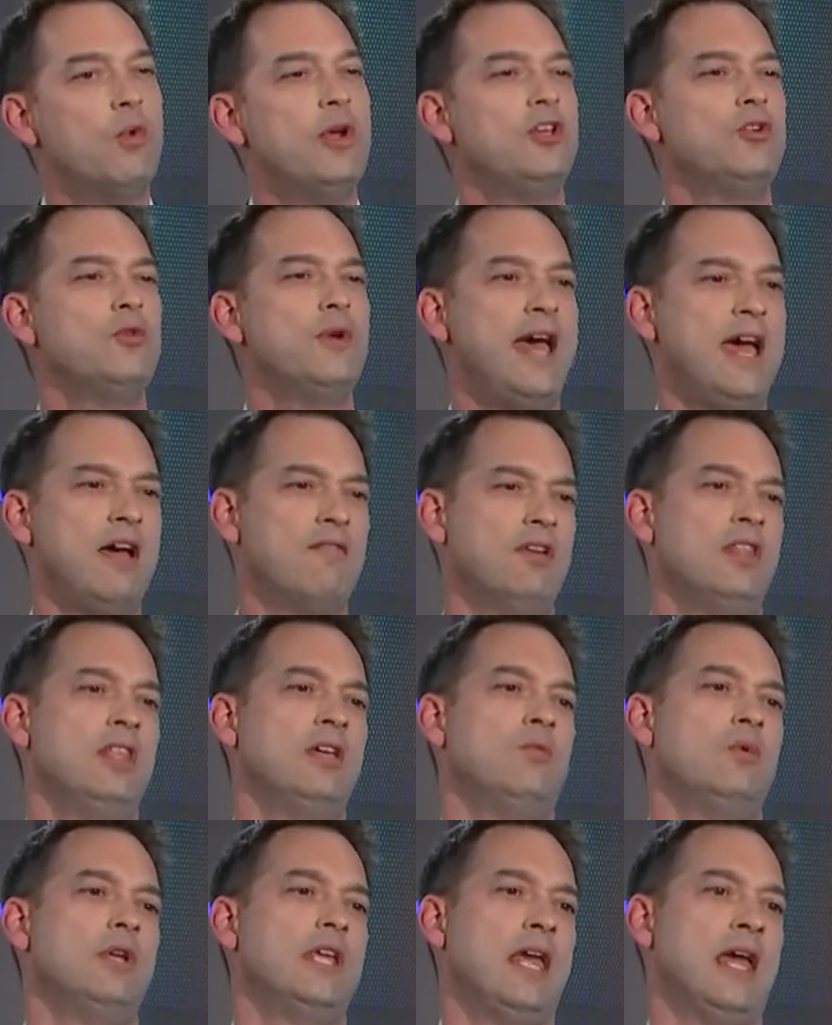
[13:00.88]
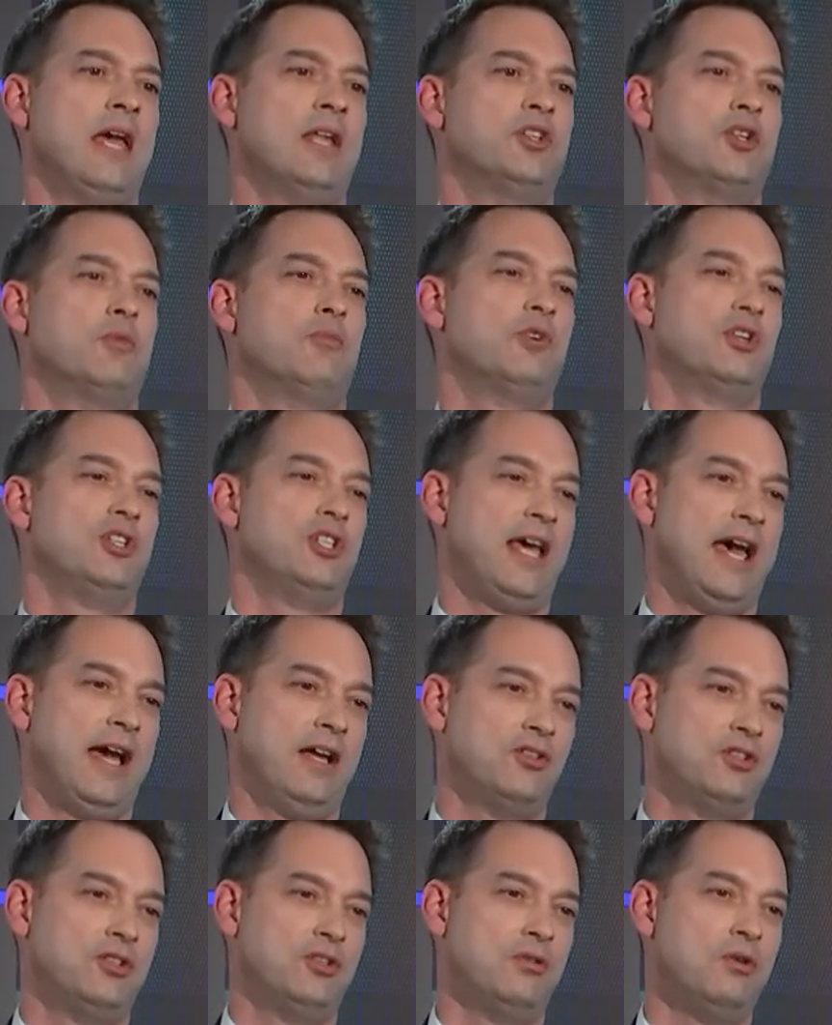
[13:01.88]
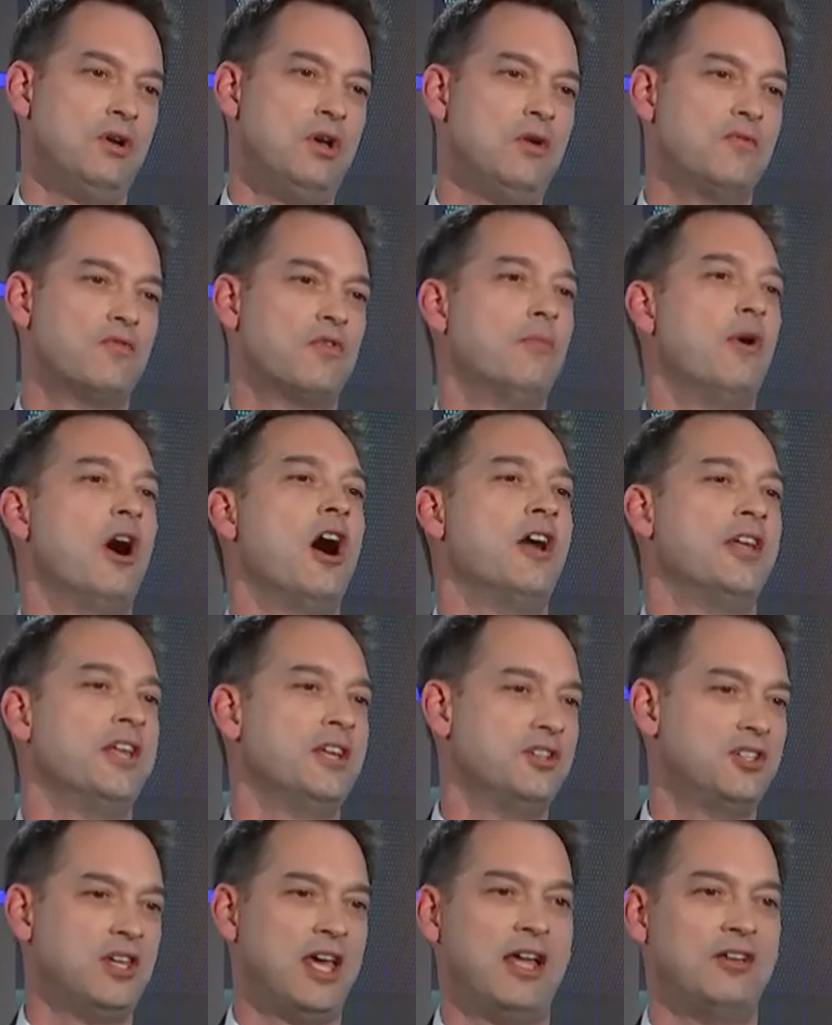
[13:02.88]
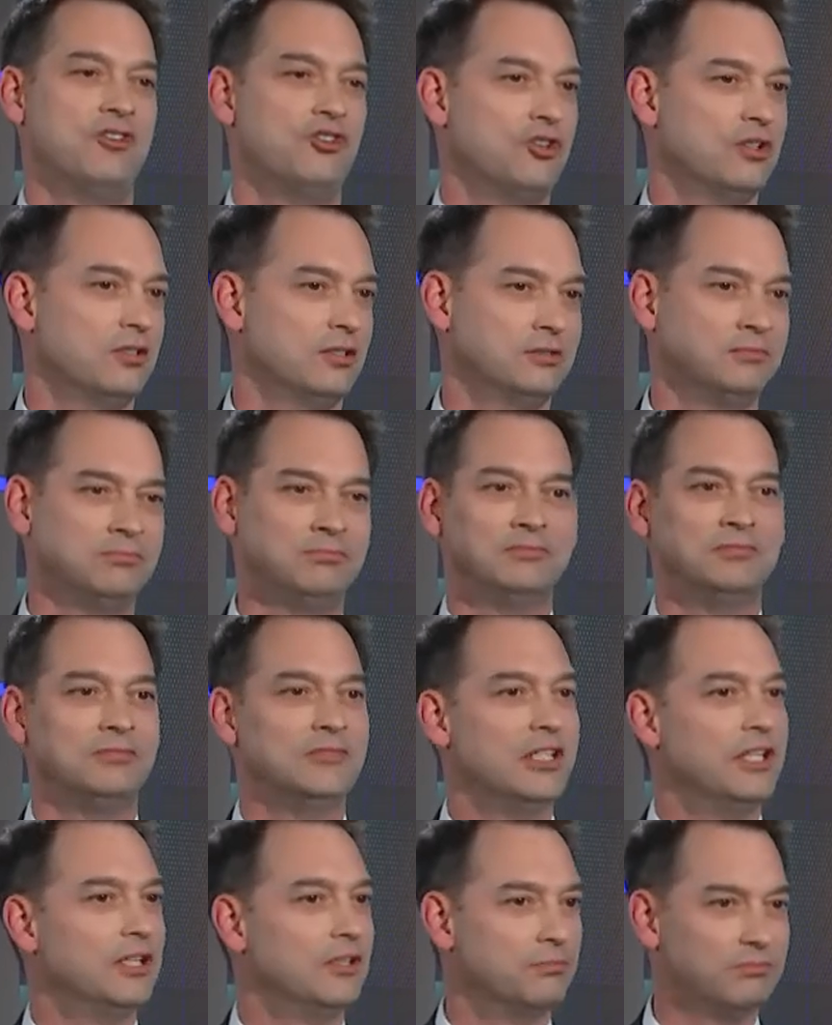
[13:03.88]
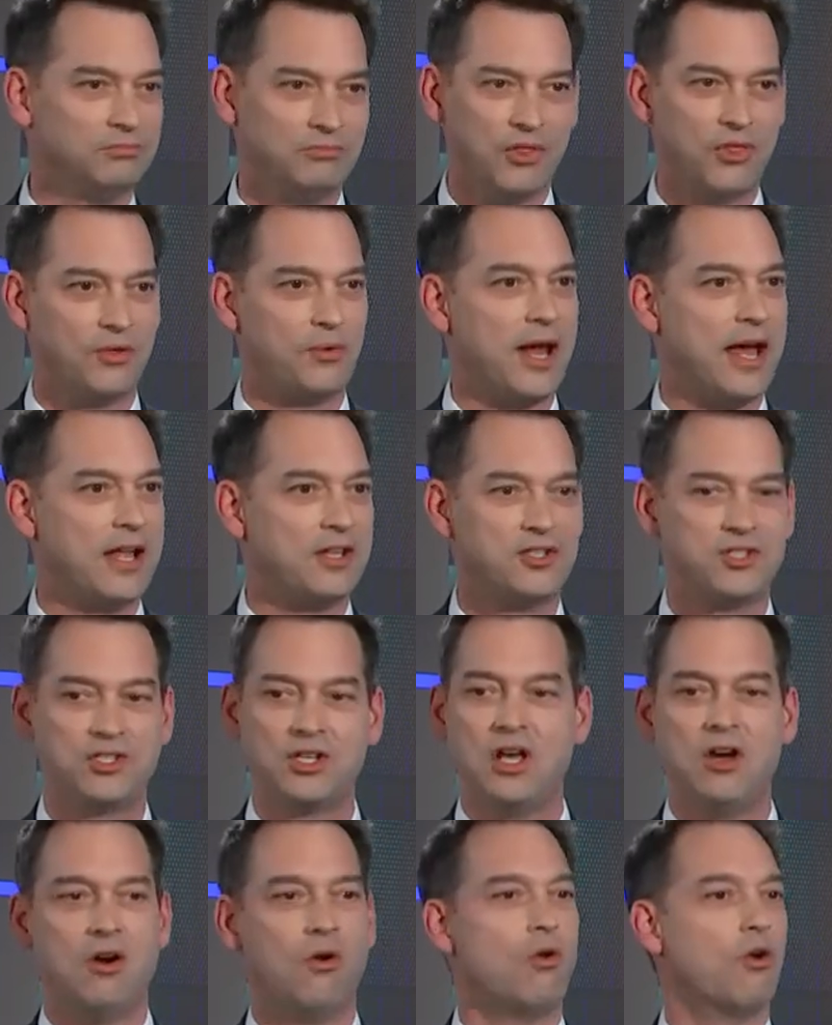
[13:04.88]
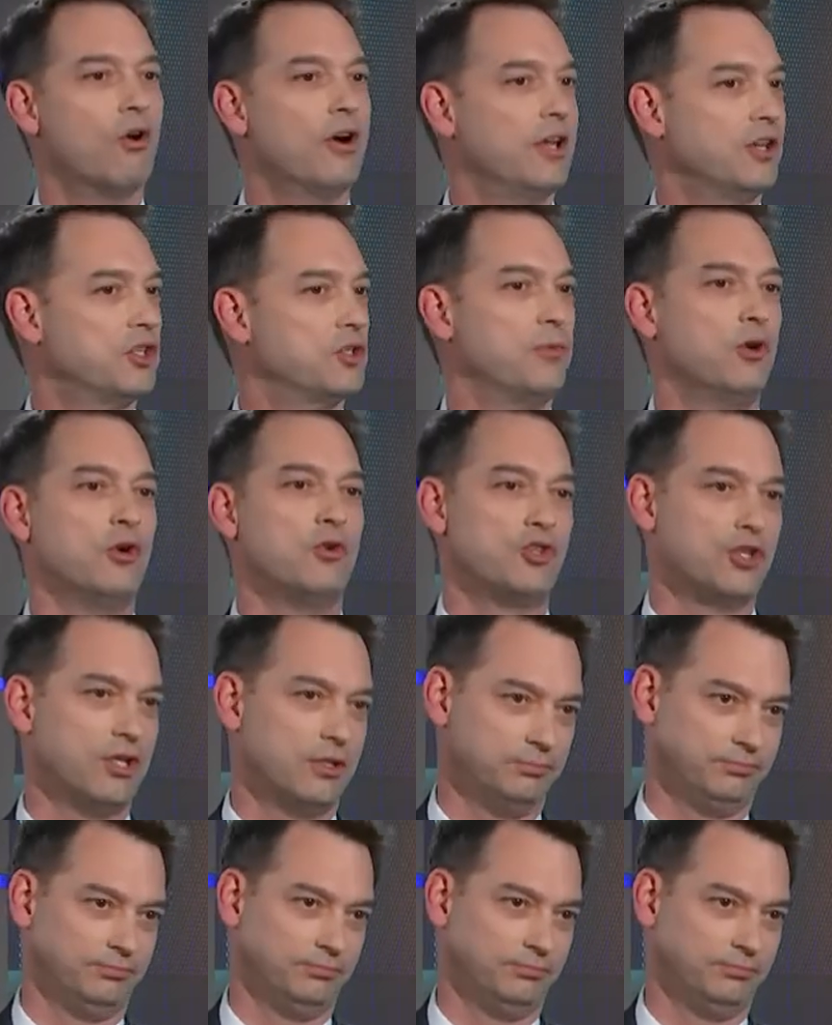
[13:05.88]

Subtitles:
we do everything we can to protect you from unintentional, you know, threats or exposure.